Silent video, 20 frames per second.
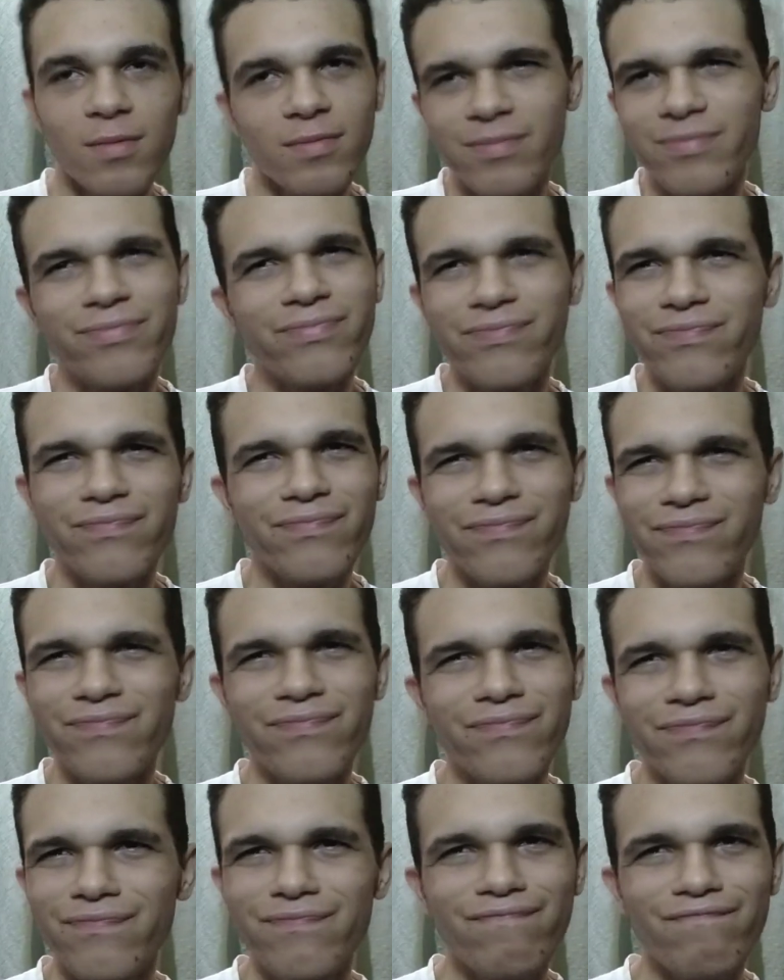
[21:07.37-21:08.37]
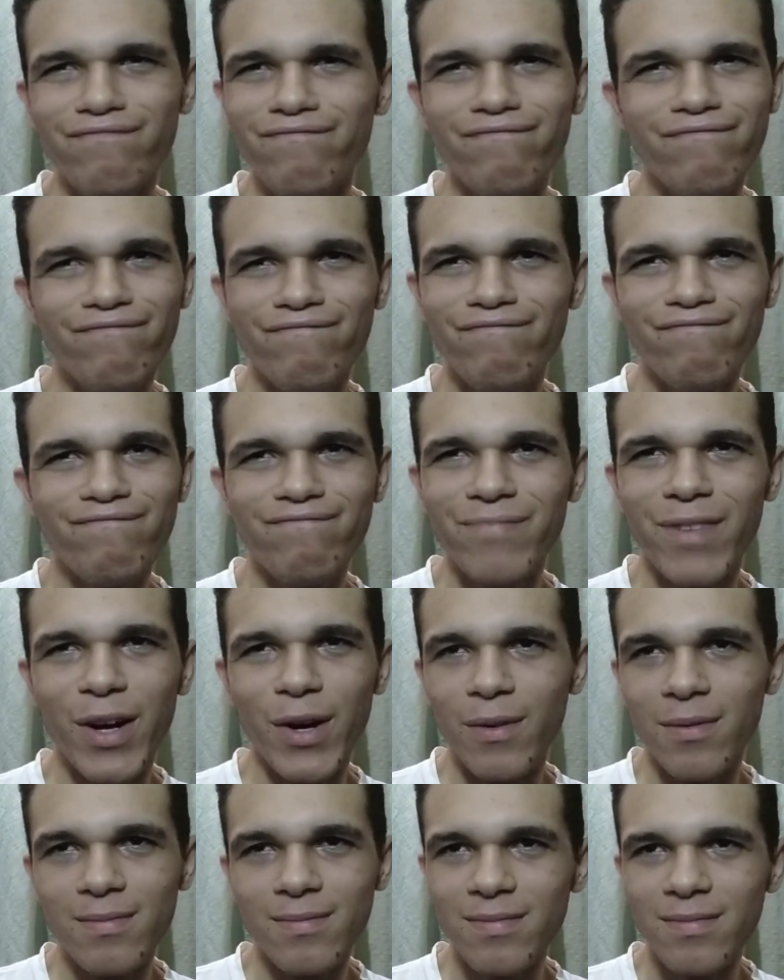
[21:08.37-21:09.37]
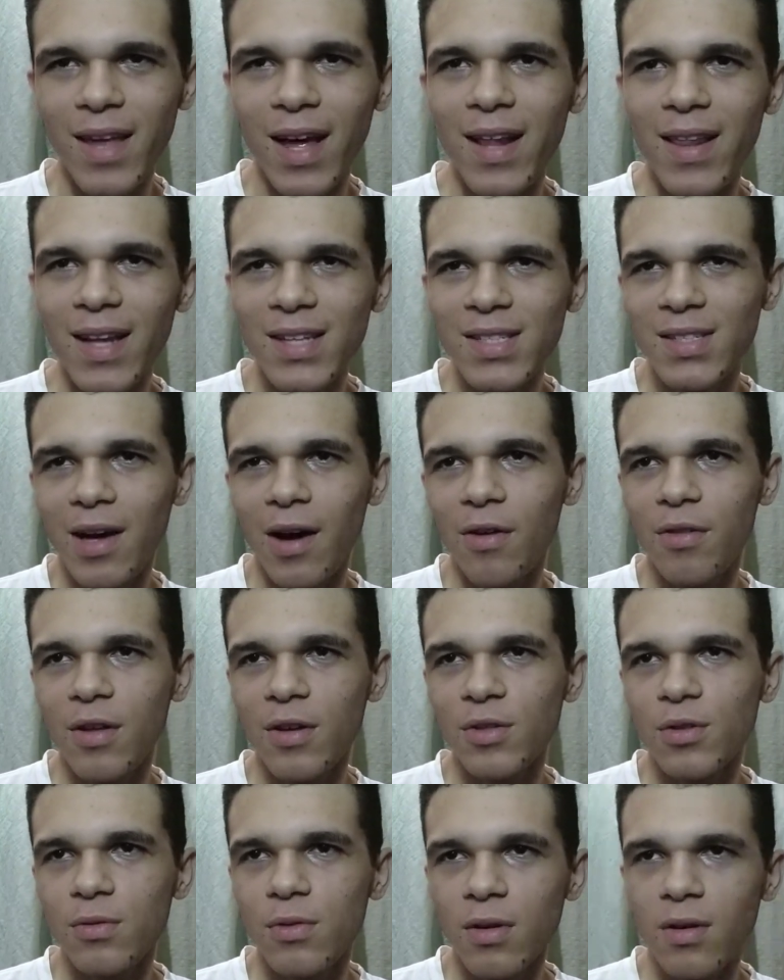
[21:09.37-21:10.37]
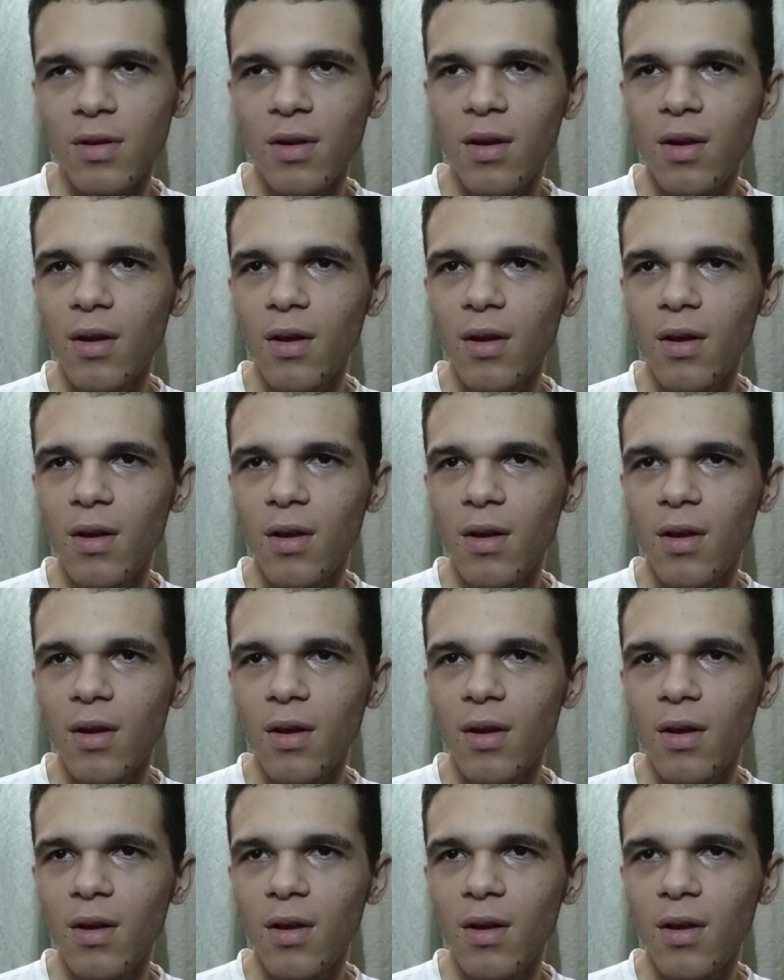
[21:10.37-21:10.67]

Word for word: and no, that, that's not how things work.